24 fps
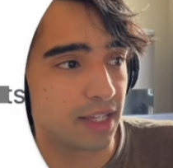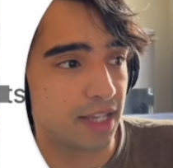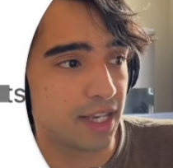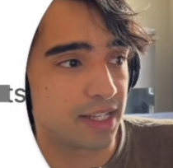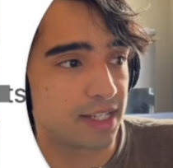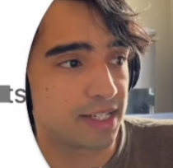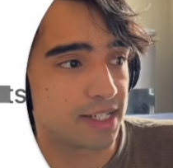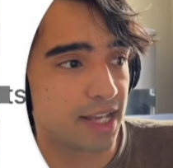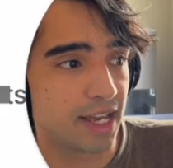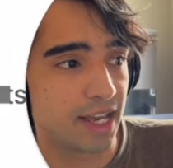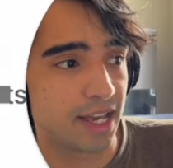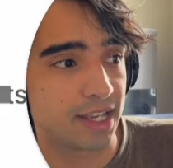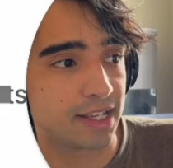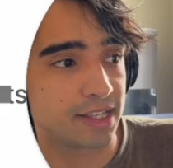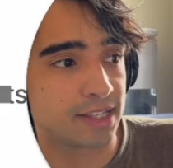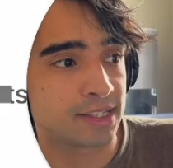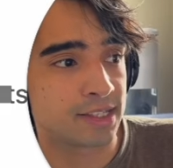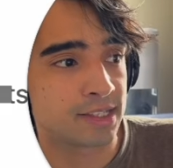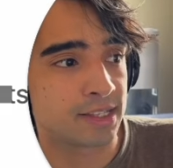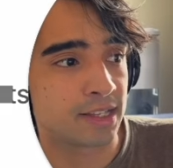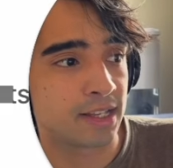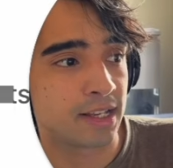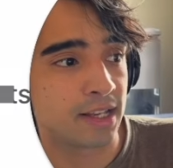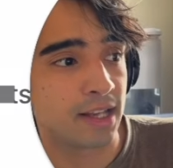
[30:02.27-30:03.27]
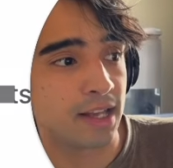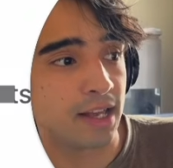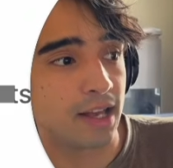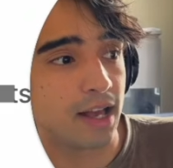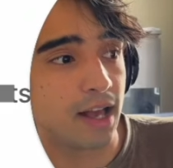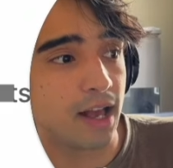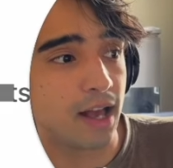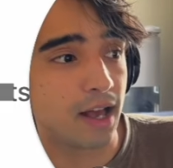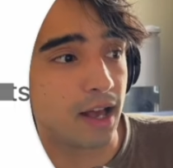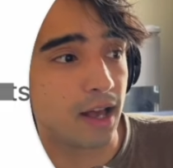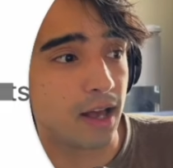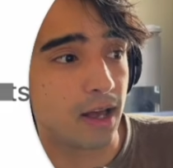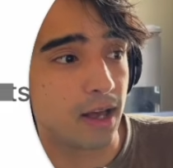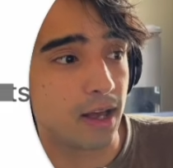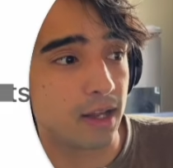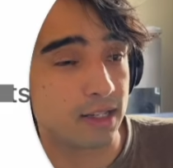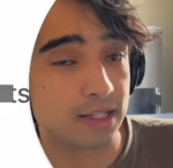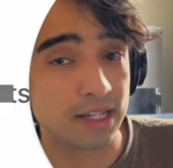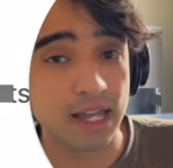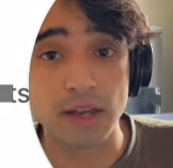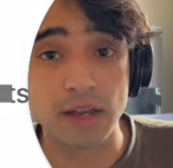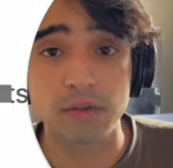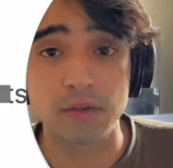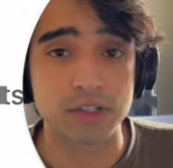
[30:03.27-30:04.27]
It takes a
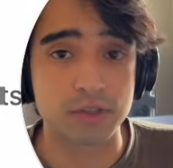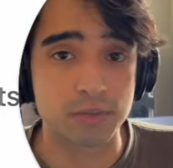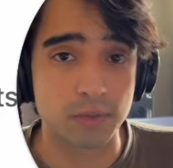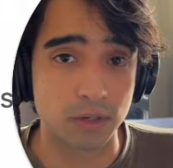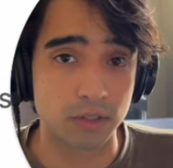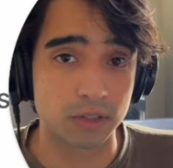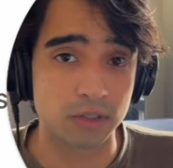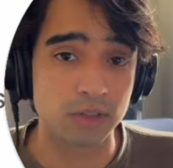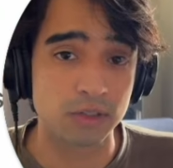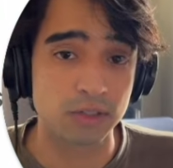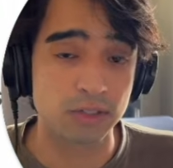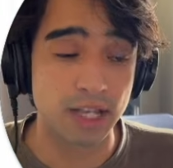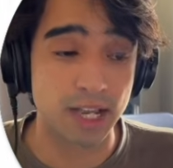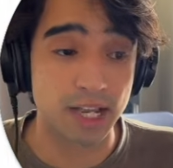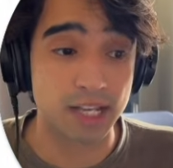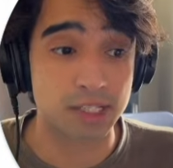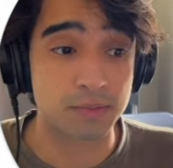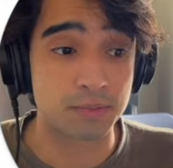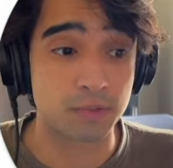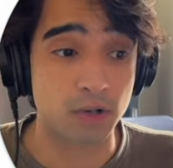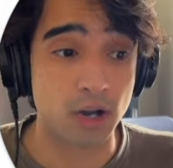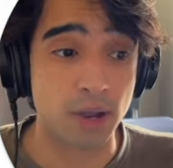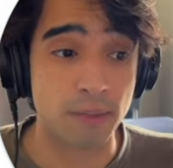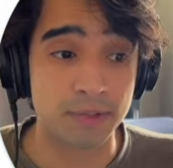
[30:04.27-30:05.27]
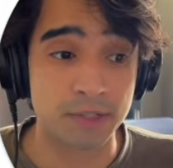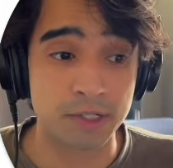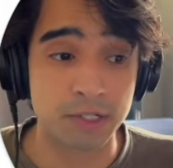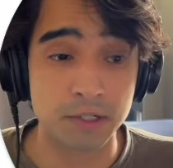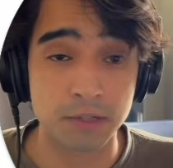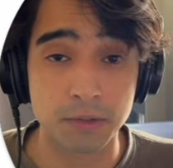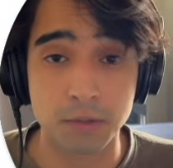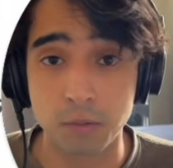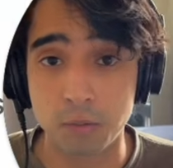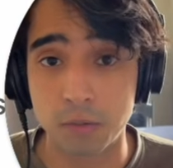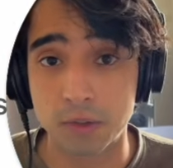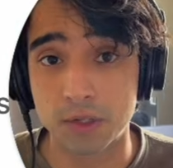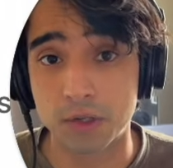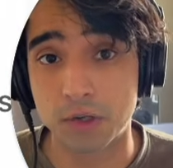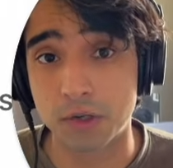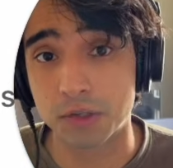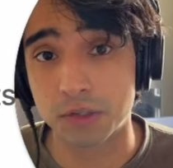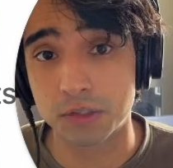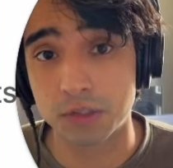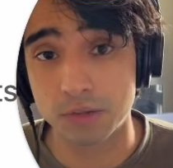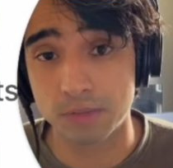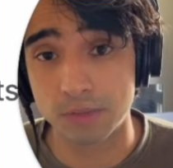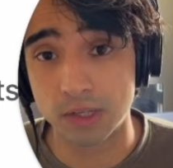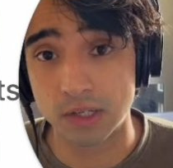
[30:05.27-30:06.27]
language model as parameter. We're
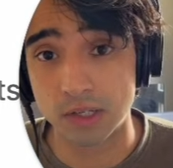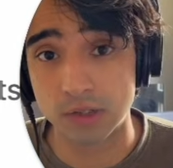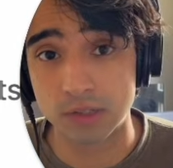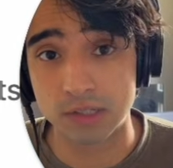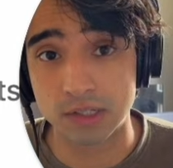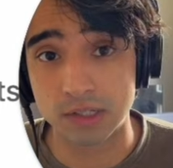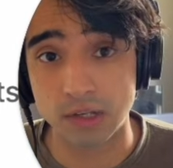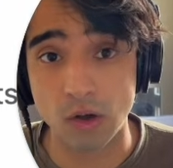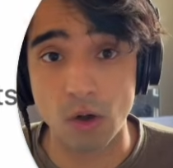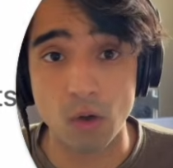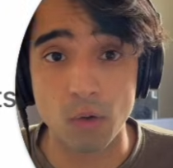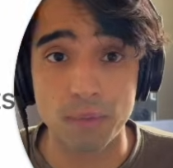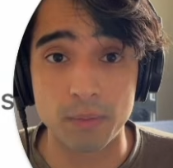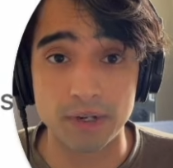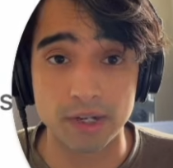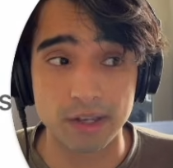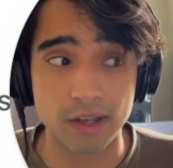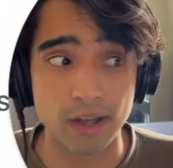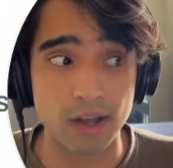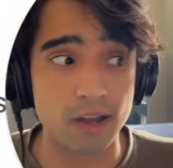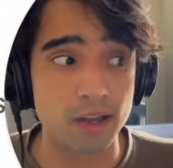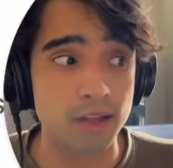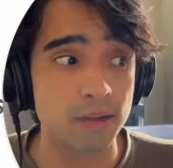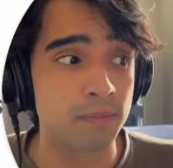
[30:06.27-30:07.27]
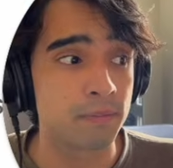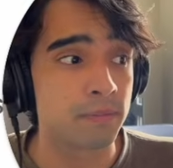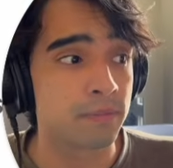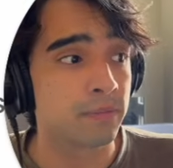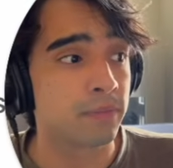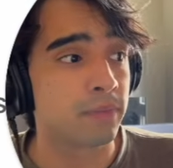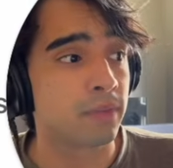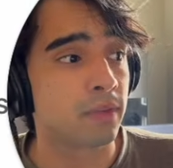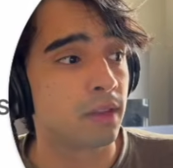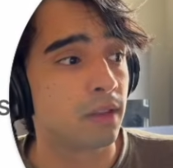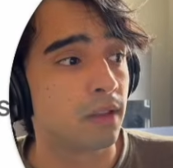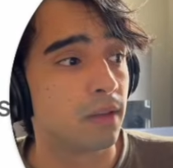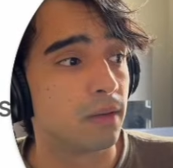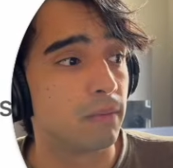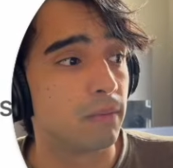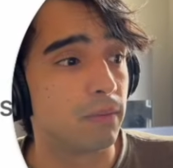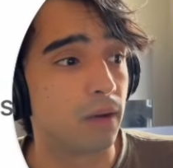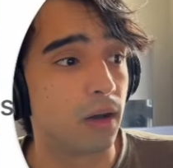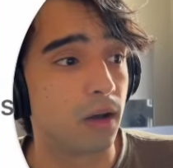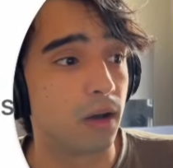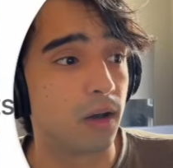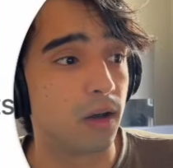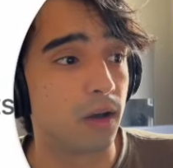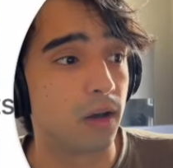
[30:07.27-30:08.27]
going to be using OpenAI,
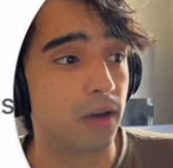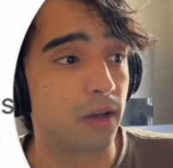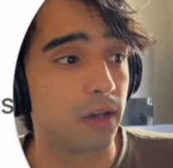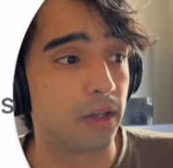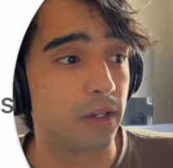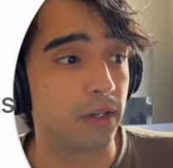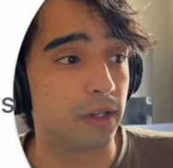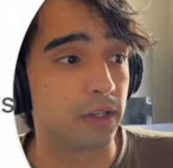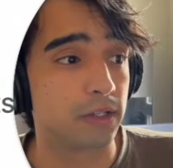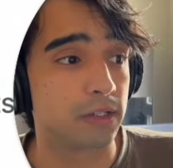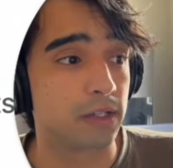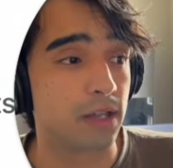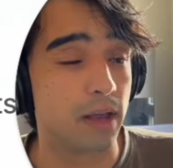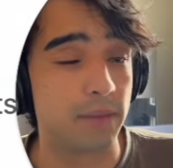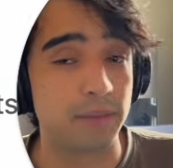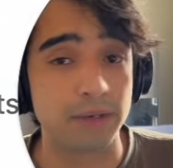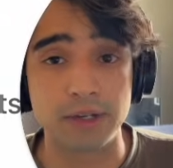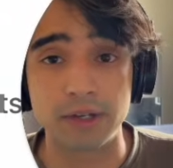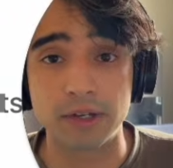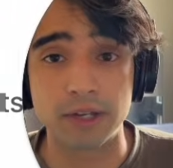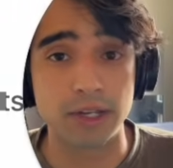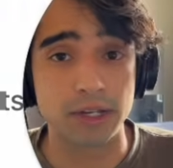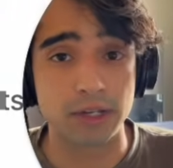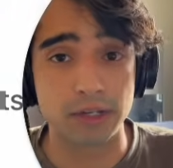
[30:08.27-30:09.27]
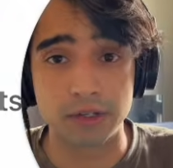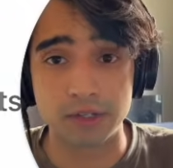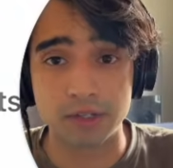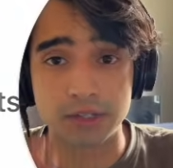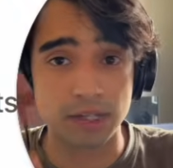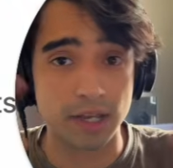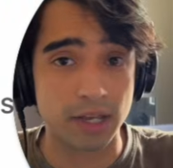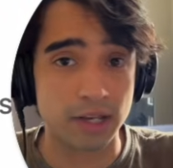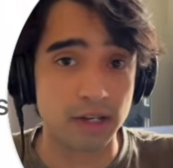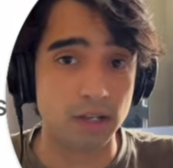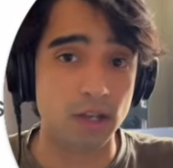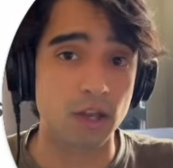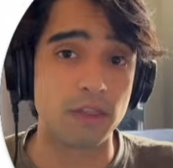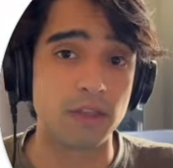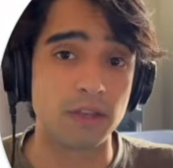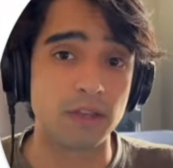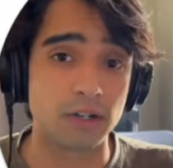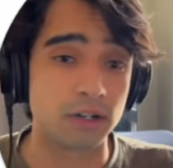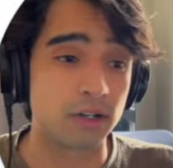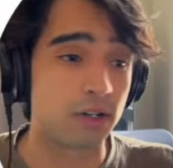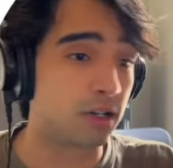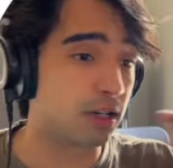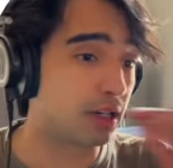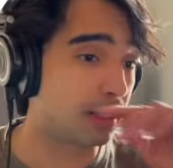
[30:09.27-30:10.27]
but I mean, you can use any
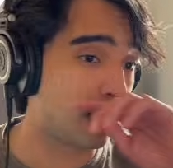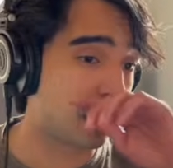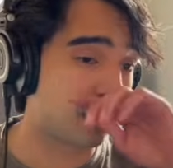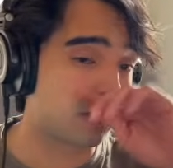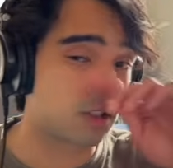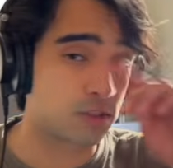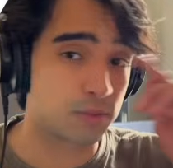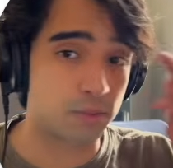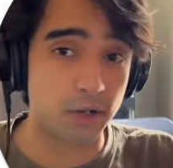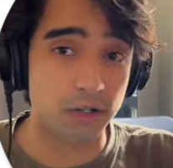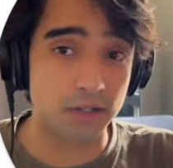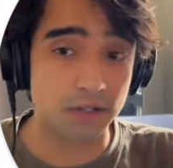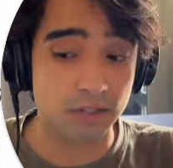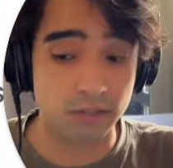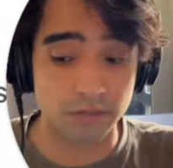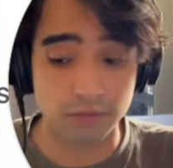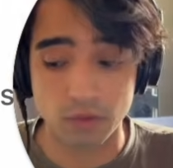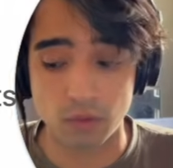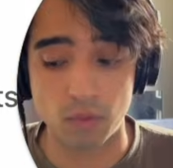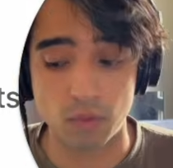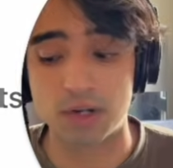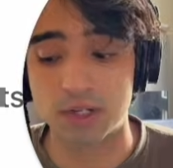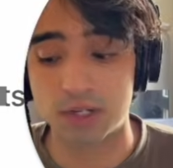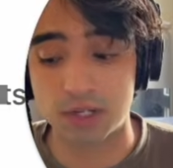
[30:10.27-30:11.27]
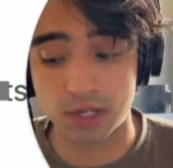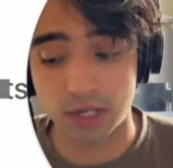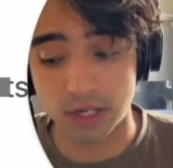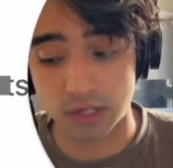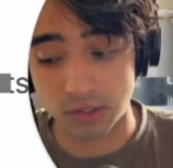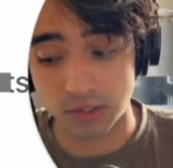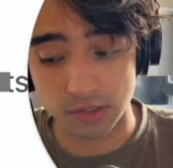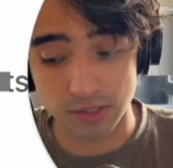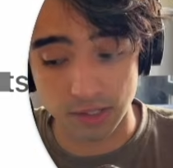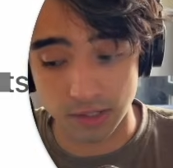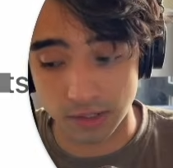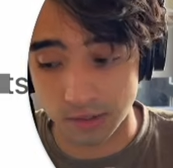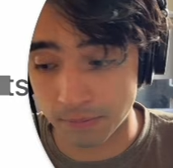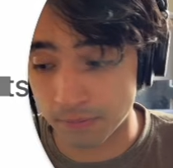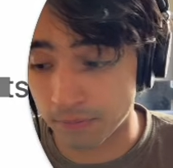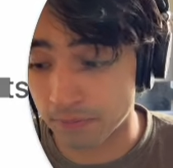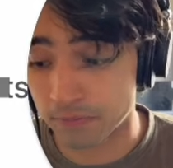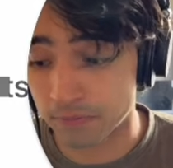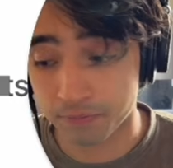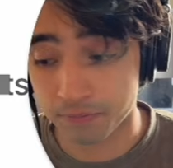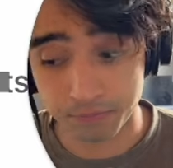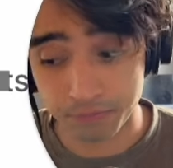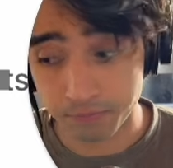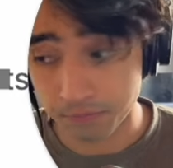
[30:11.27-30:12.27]
other language model. If you want, you can use
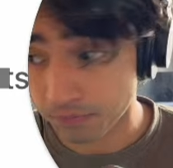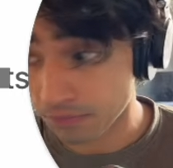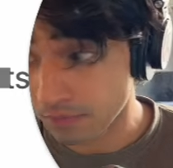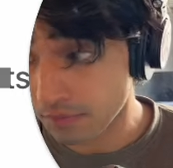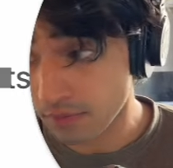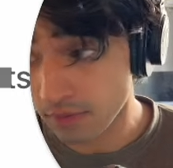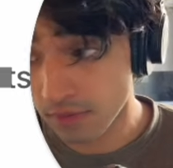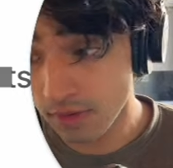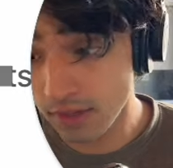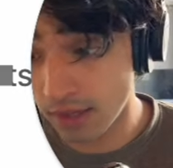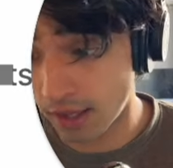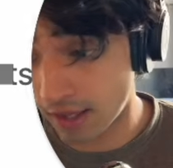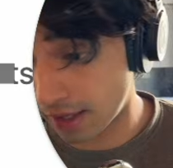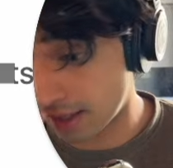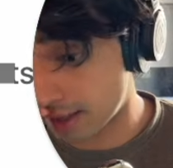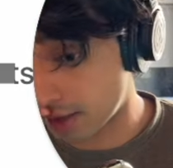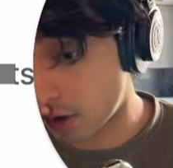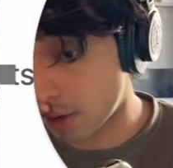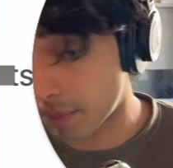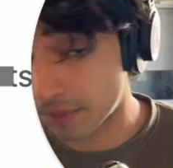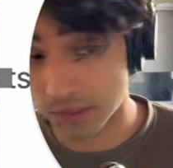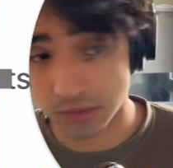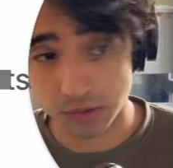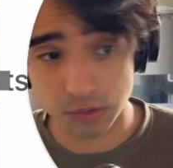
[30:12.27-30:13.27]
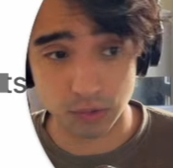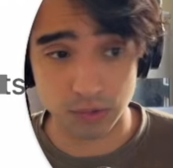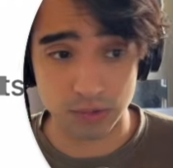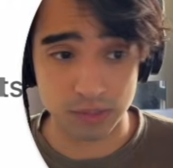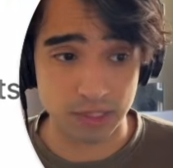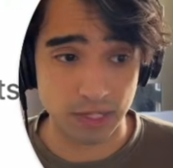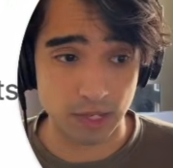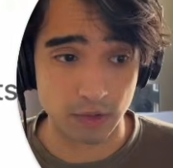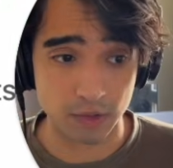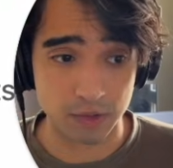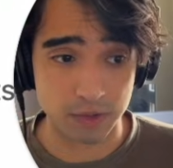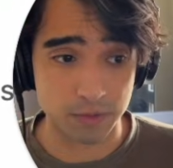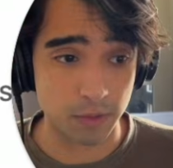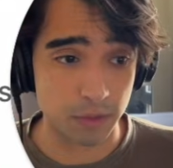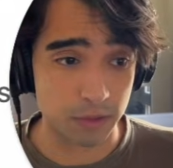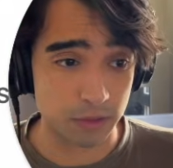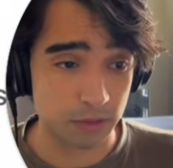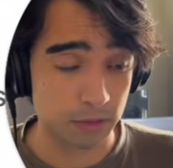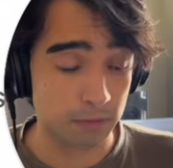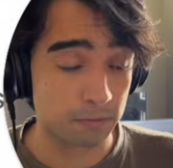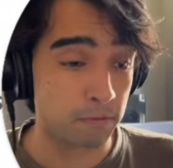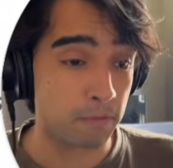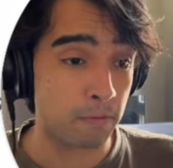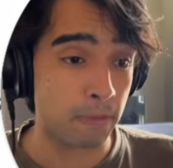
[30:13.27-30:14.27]
an open source language
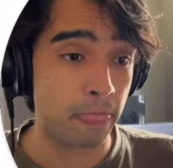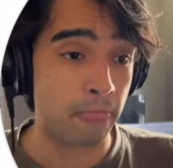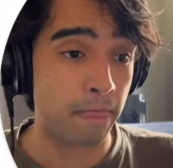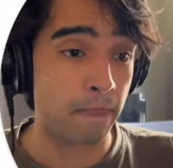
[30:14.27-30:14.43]
model.